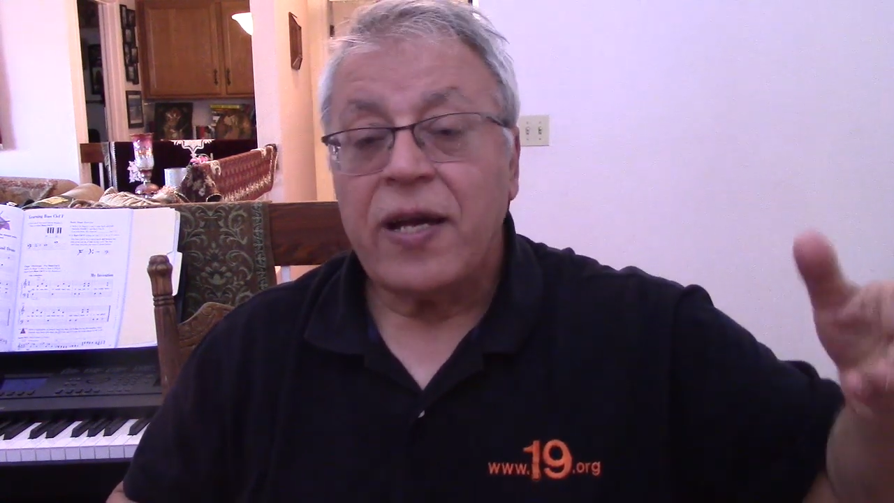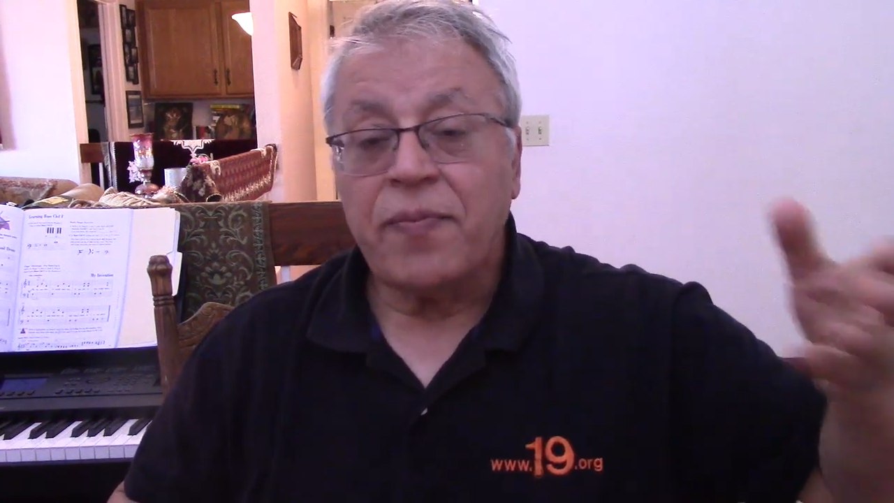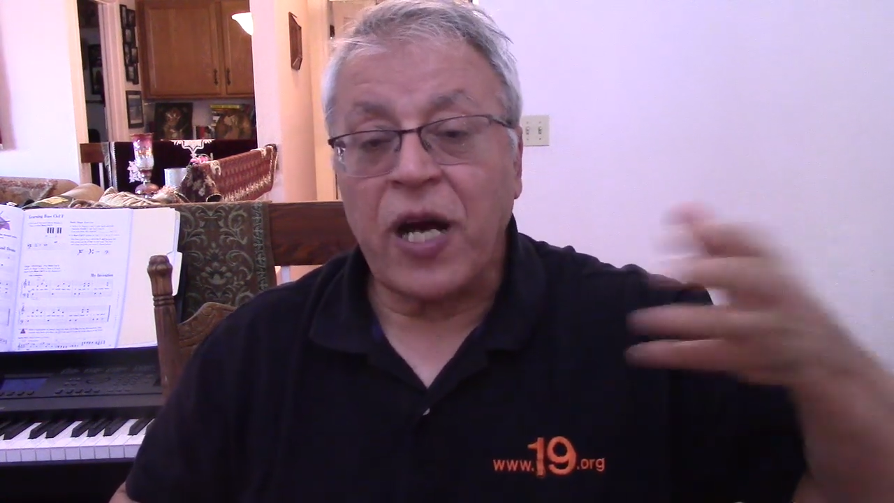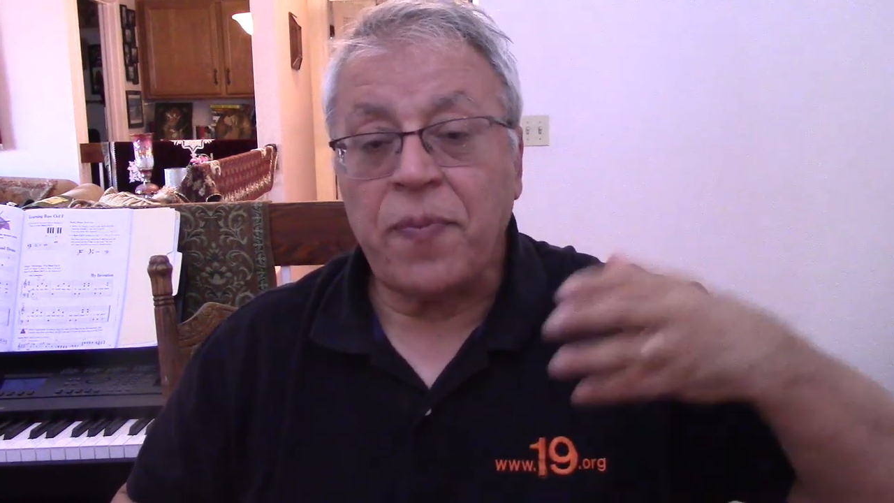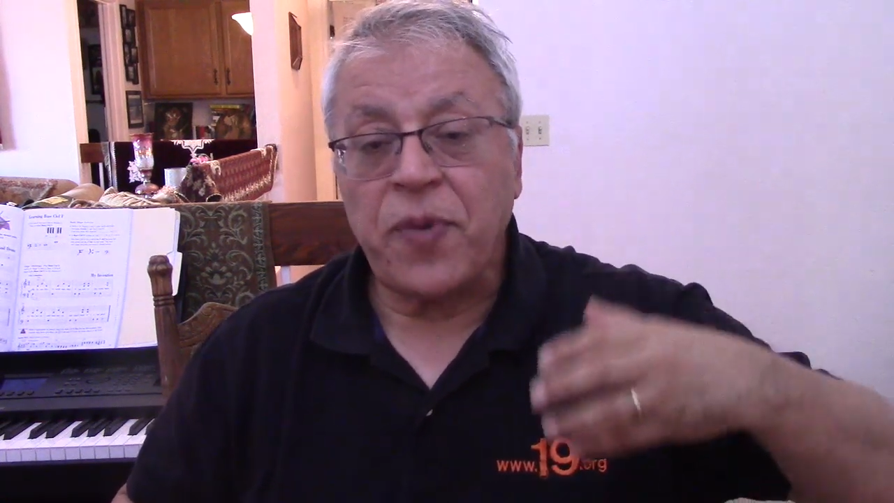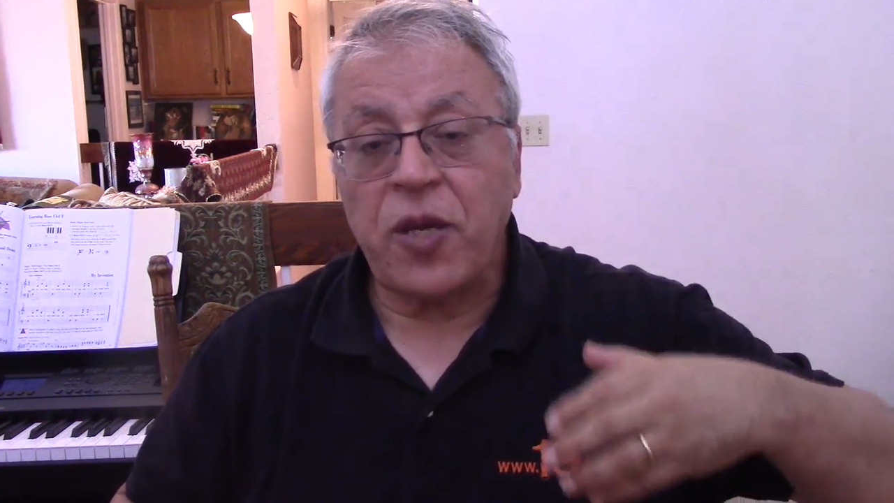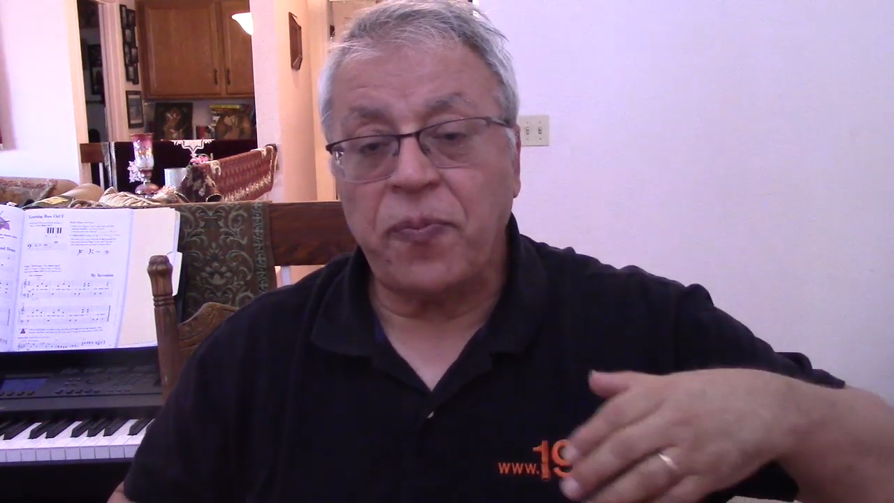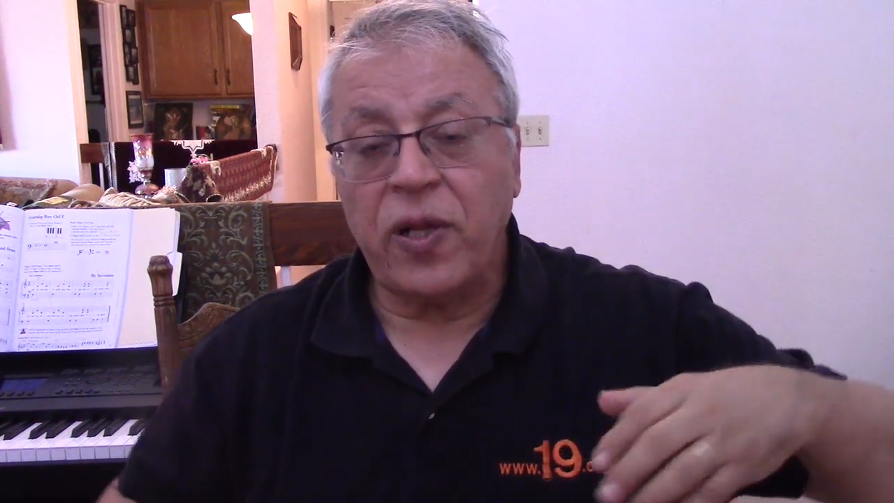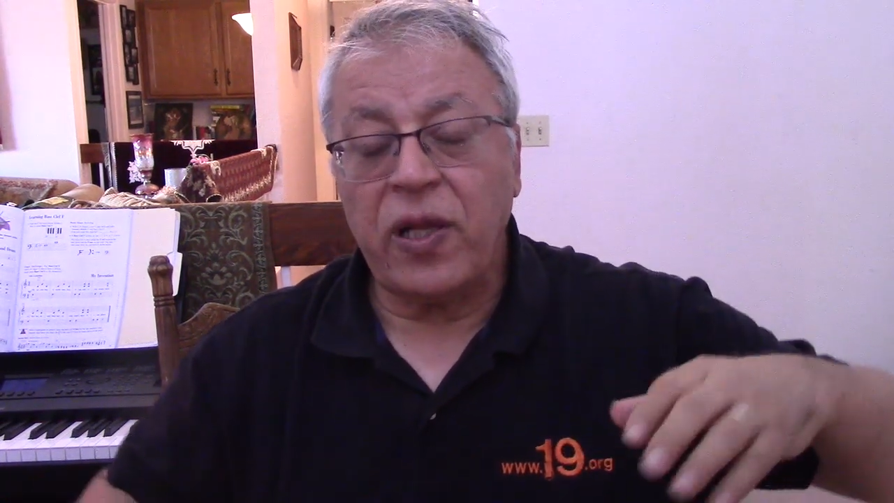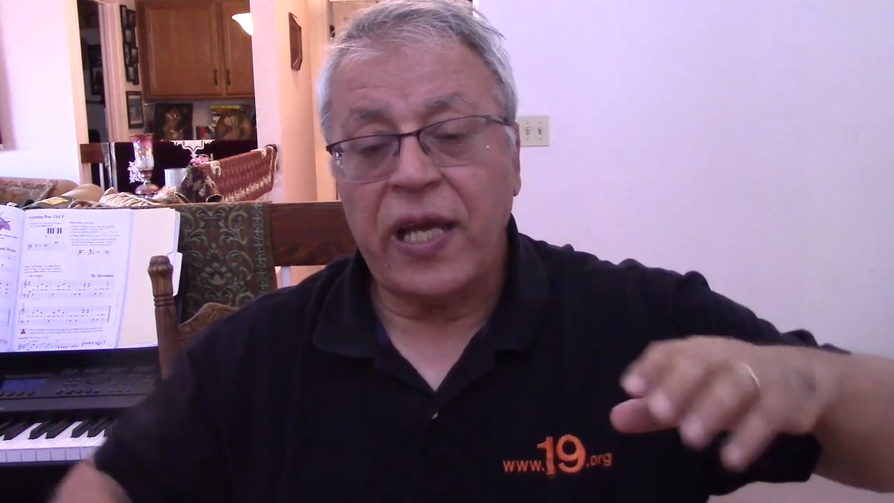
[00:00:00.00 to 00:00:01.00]
my
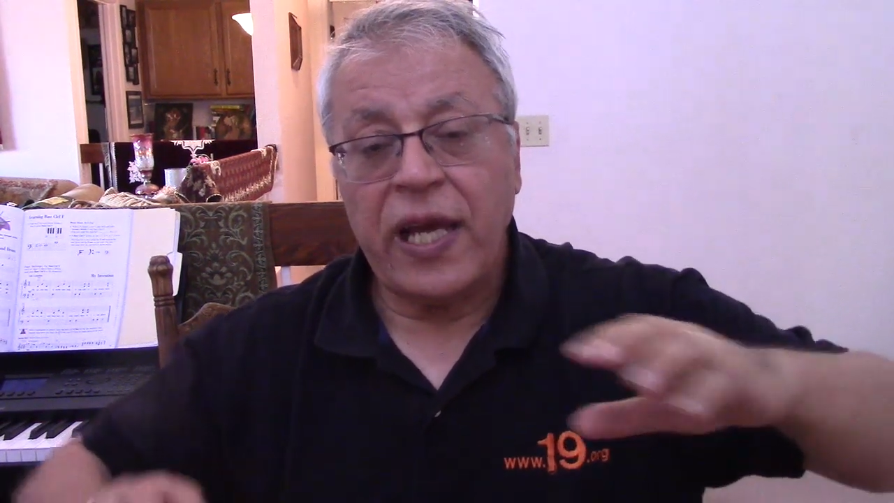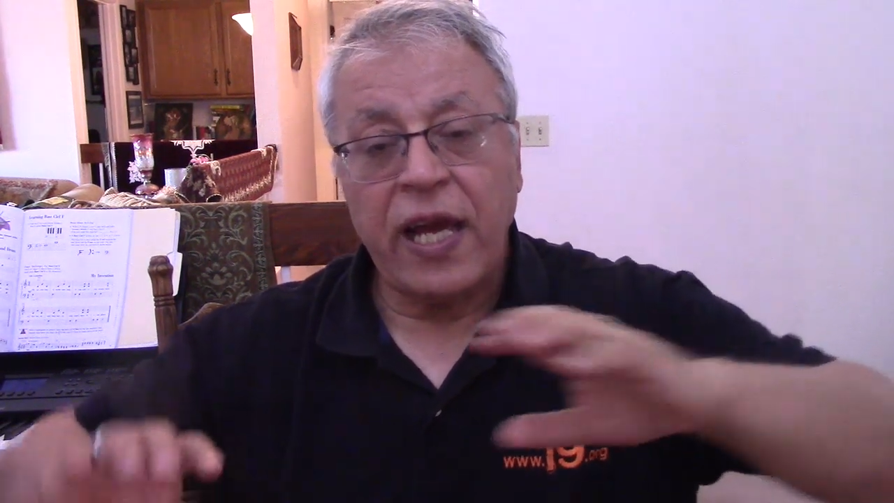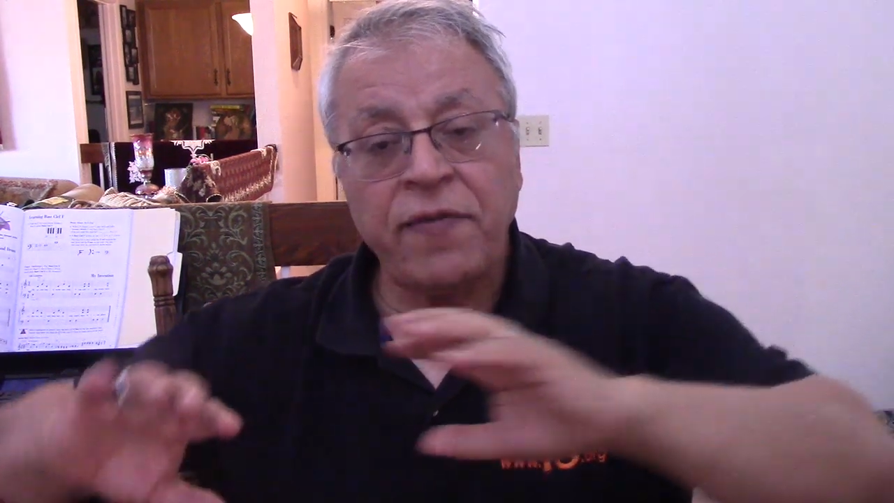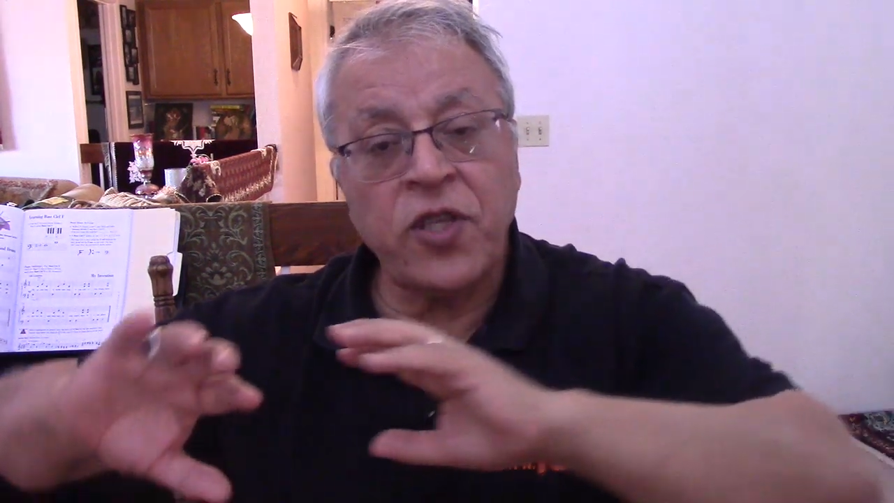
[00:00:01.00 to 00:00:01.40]
people have